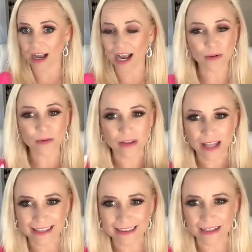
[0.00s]
I don't
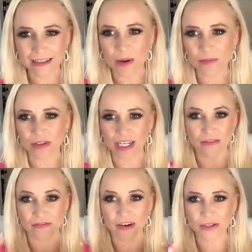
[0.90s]
like that
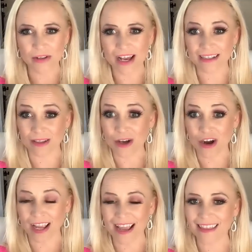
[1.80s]
template-y funnelized
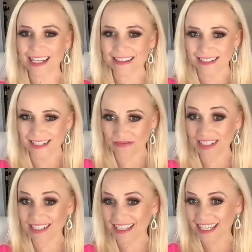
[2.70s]
look, and that's
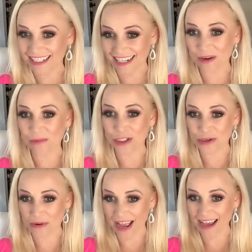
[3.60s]
definitely not what
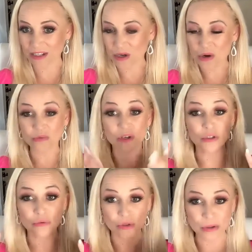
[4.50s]
you get when
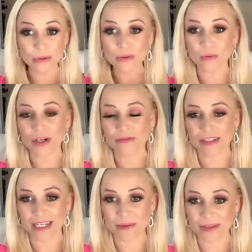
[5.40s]
you use one of
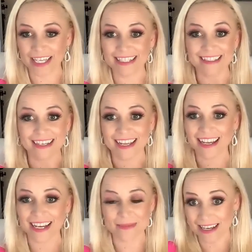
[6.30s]
the templates that
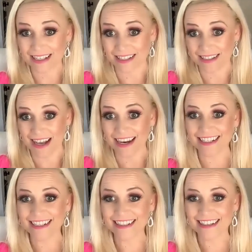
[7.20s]
KM has
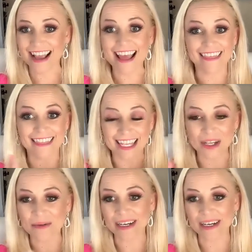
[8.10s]
designed. Thank you